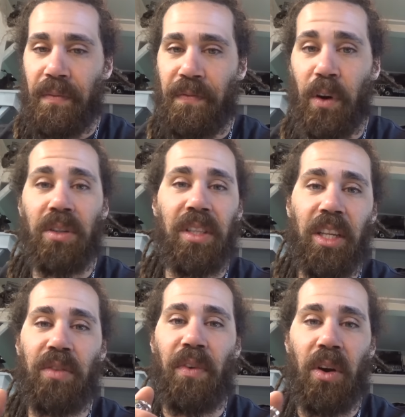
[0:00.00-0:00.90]
First
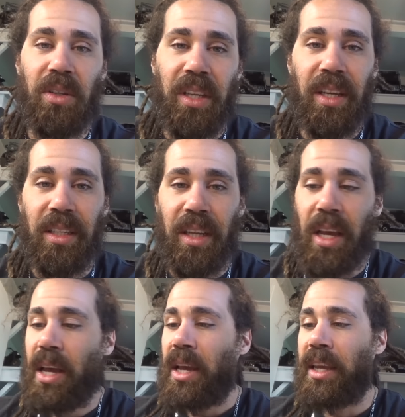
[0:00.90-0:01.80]
things first is
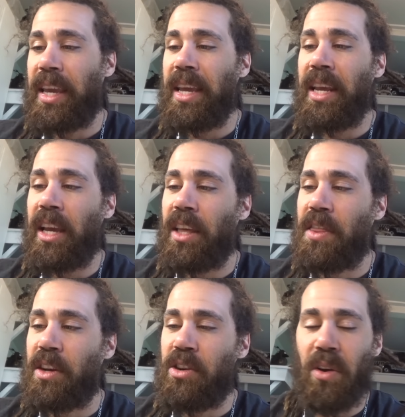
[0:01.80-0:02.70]
getting
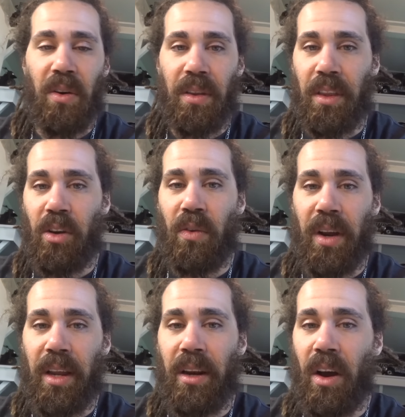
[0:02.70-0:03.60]
the dirt, the
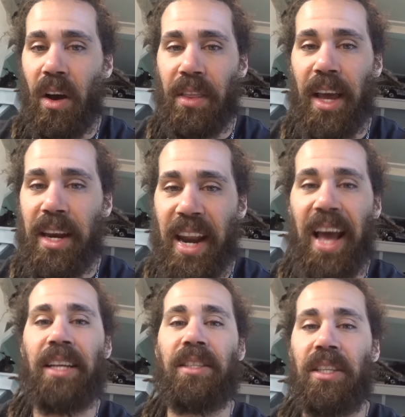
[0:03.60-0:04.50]
grit, all that
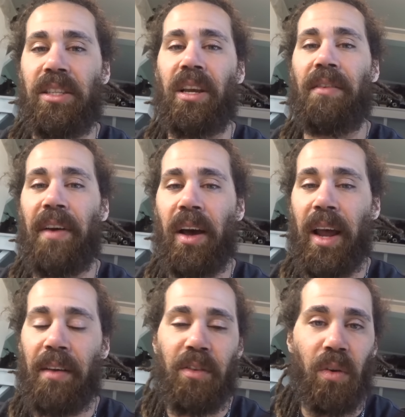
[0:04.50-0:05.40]
nasty stuff out
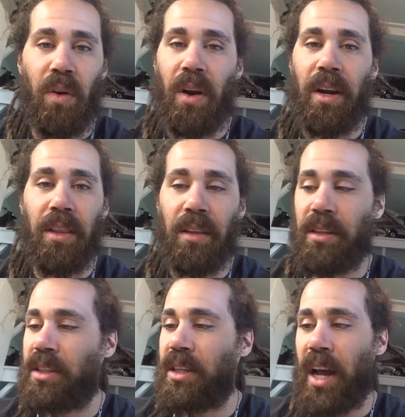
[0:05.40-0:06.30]
after running the
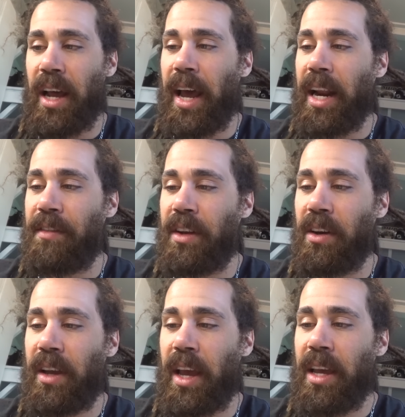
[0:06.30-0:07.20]
snot out of it,
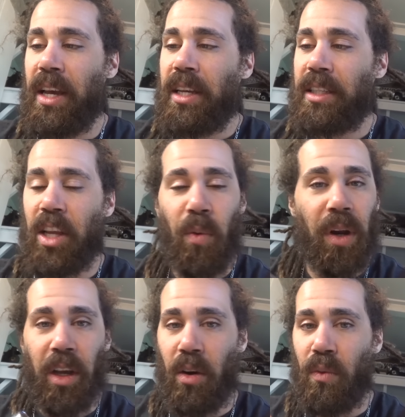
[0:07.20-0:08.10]
okay? So you
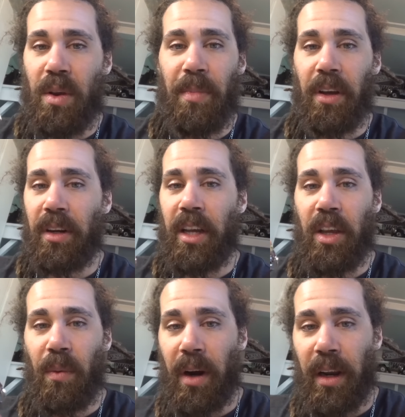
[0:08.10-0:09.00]
want to go rebuild it,
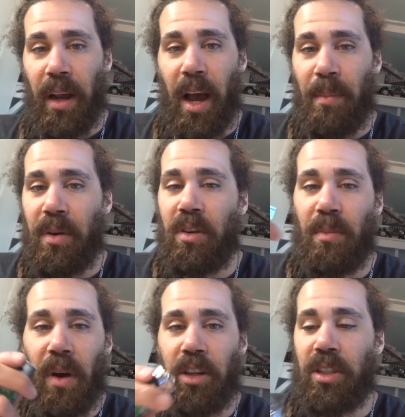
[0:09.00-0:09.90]
you want to put new
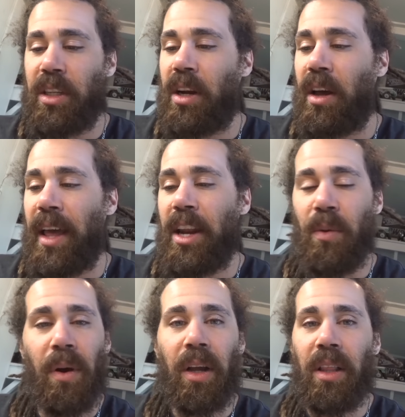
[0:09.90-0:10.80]
brushes in, all that, and you
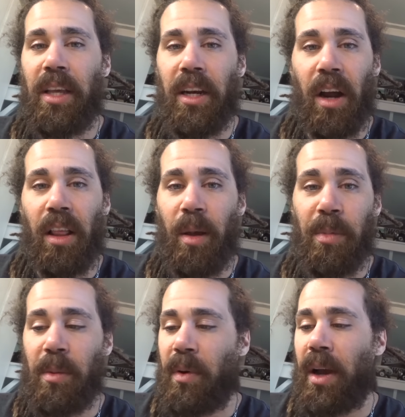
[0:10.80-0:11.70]
want to clean it all up
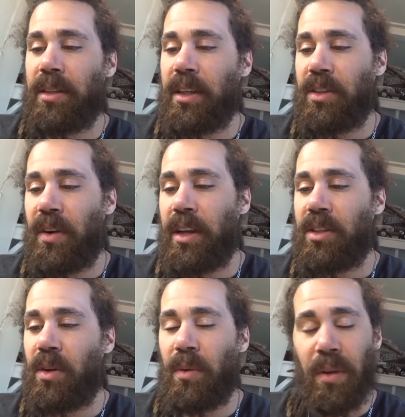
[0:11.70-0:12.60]
in the process, right?
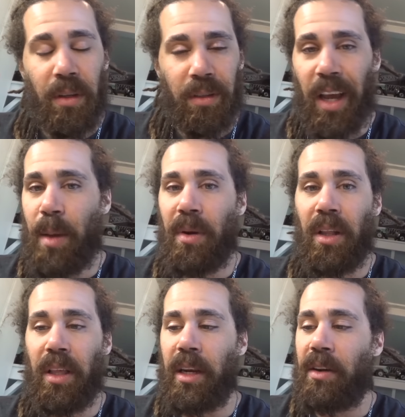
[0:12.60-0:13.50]
So time to
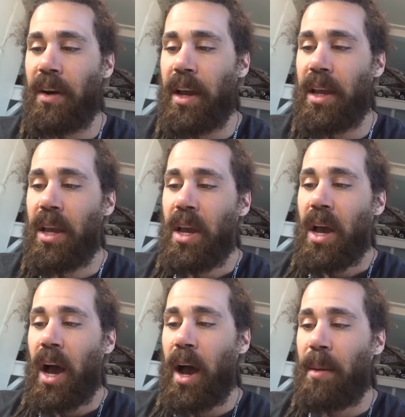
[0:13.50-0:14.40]
clean it, right?
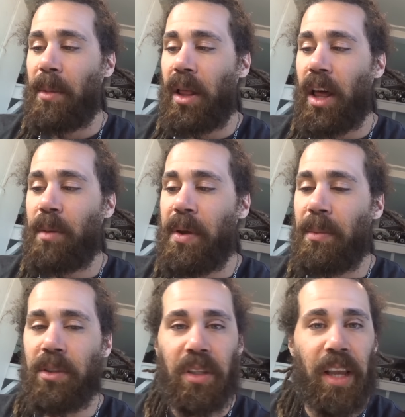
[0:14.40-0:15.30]
A lot of
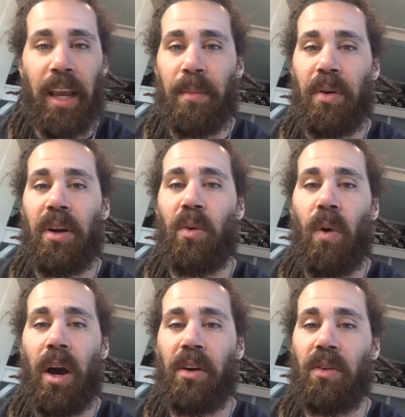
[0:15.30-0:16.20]
people just take it, put it in
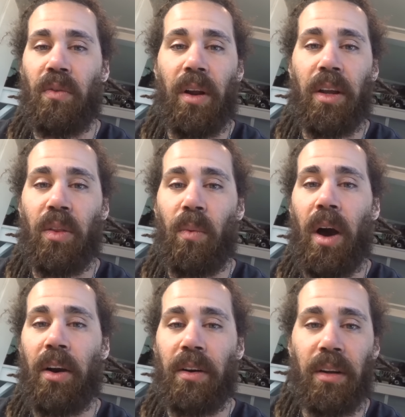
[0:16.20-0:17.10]
water, and run it in the
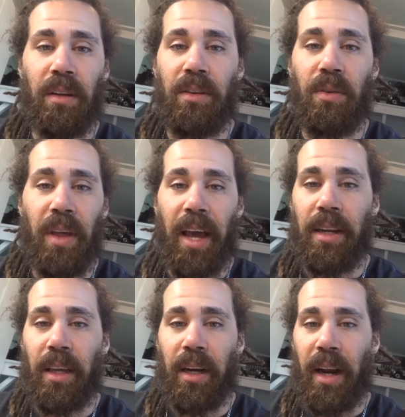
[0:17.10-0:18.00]
water and do that
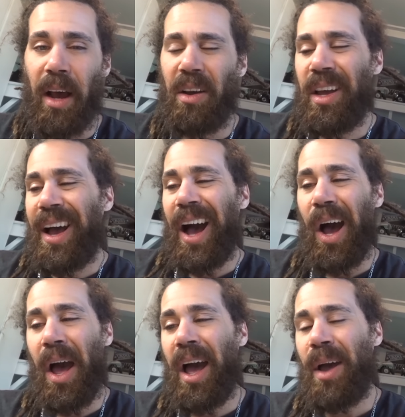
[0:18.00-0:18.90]
to get it out.
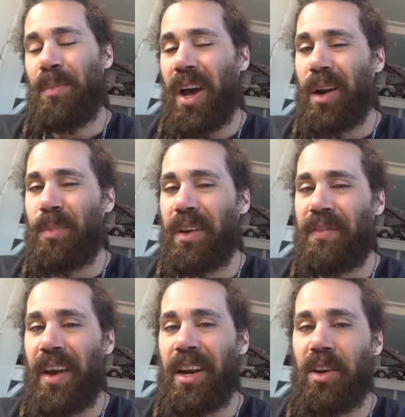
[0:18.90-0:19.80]
I'm not a big
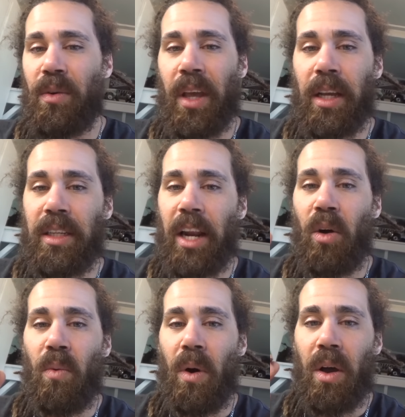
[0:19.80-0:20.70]
fan of doing that because I
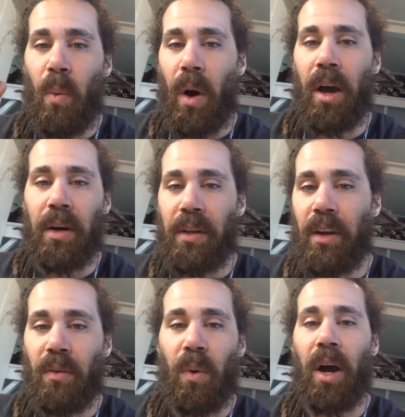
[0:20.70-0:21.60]
don't want water in
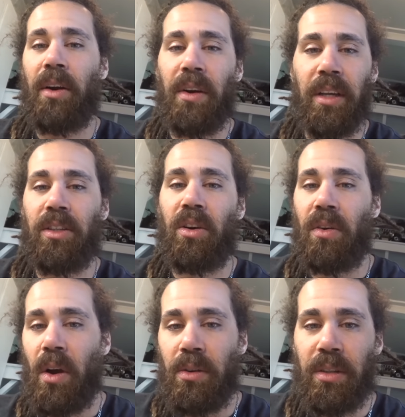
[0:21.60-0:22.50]
there. Water is
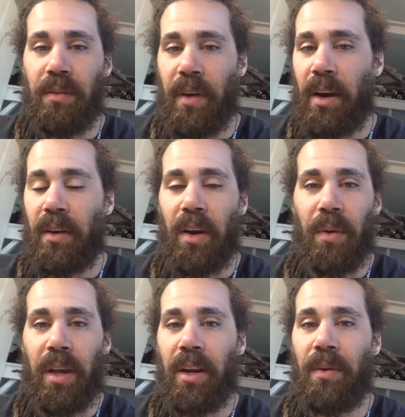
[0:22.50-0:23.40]
corrosive. I don't care
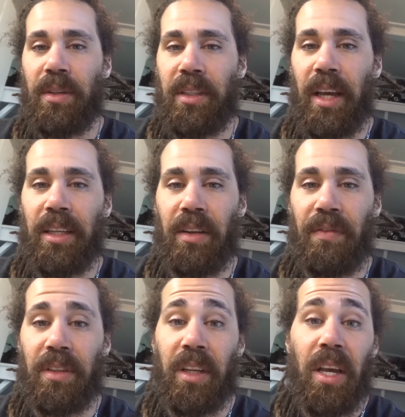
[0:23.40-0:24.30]
what anyone says.
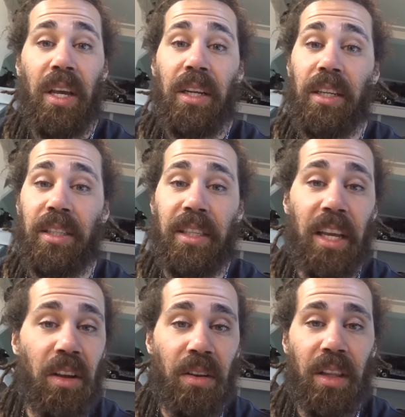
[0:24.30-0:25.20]
If it's
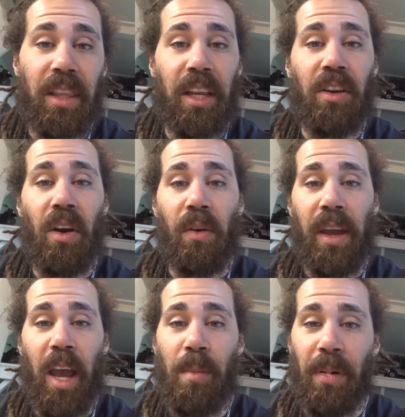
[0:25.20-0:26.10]
distilled, then you're
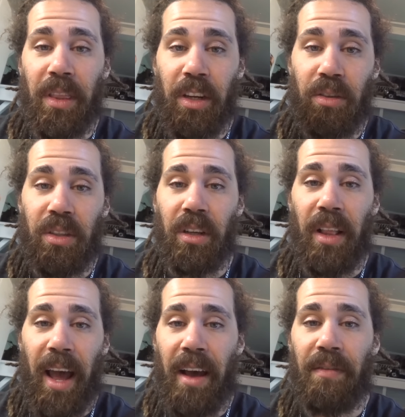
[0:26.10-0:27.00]
okay, but then you still
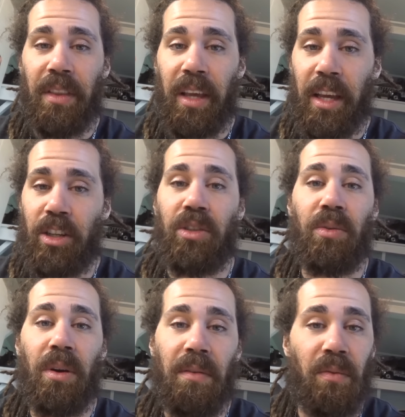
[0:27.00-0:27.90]
have the
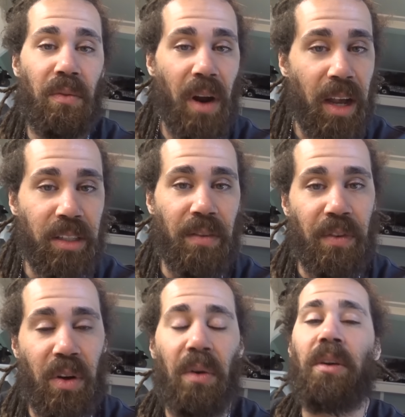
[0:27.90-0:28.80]
issue of rust if
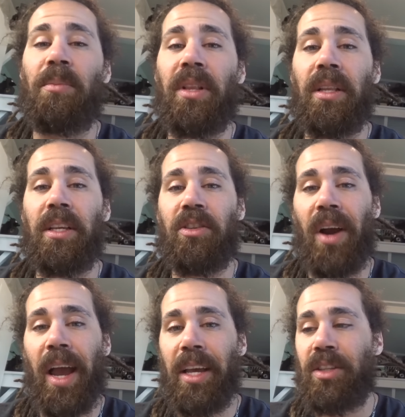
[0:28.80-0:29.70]
you don't completely
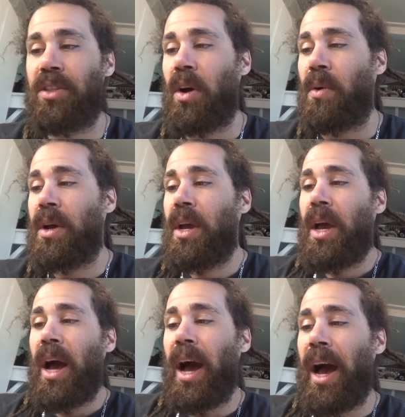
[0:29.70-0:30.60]
dry it. So
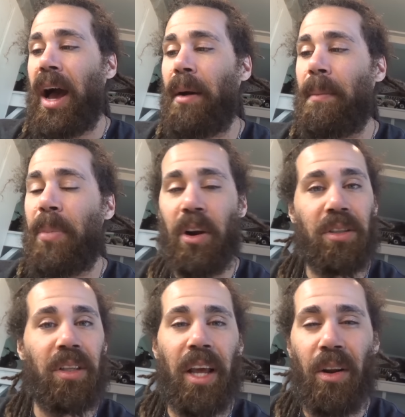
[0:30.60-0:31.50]

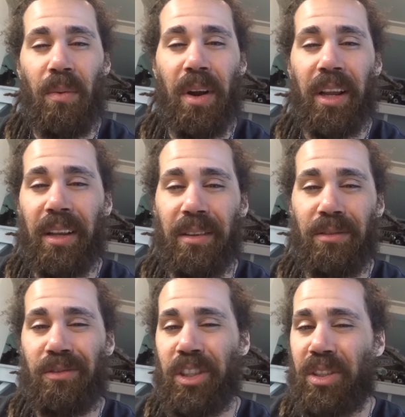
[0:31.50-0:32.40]
personally, I don't want to
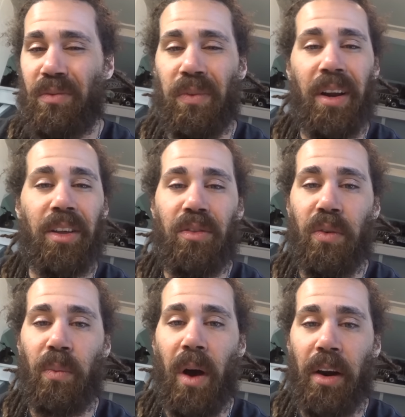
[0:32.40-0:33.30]
just run it
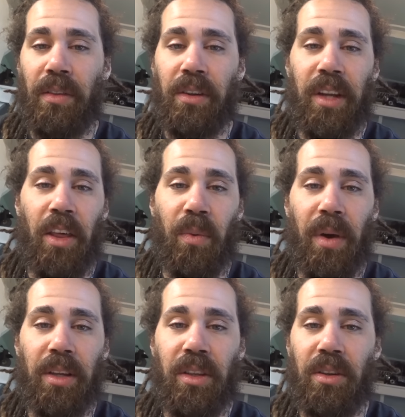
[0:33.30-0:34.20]
through water. There's other
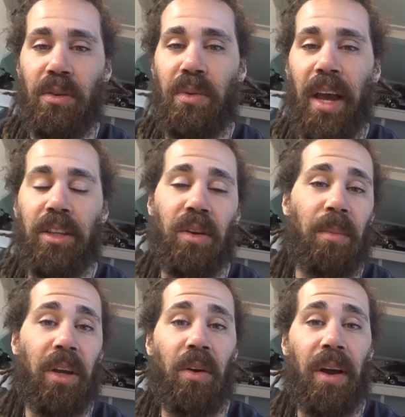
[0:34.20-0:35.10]
ways to do that, so I'm
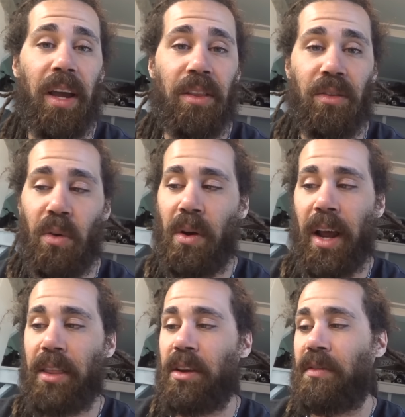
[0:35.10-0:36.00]
going to go ahead and throw it
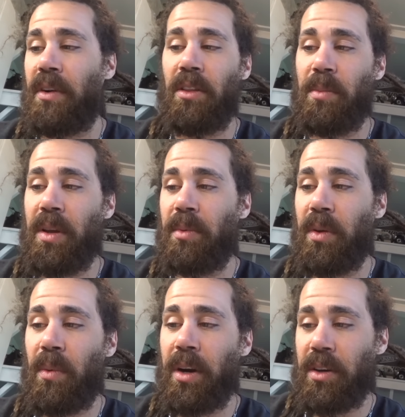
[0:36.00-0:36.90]
out there for other people
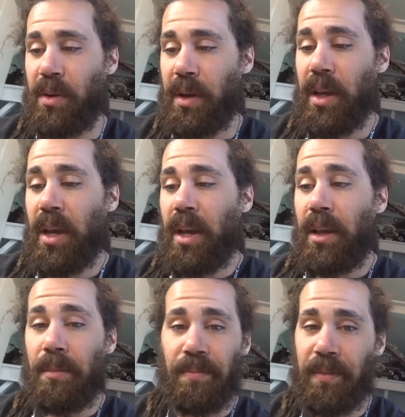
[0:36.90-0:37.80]
that want to do it
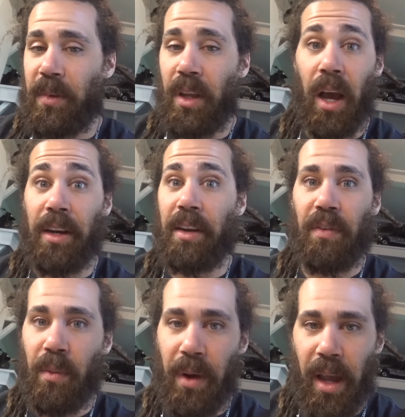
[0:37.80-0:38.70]
a
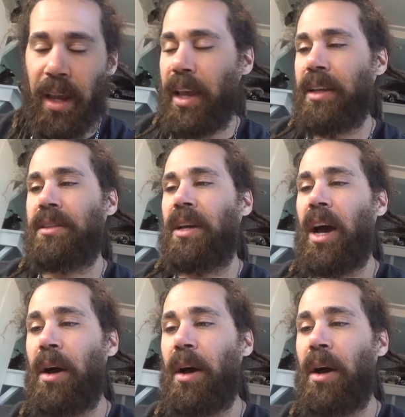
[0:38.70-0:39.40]
different way, I guess.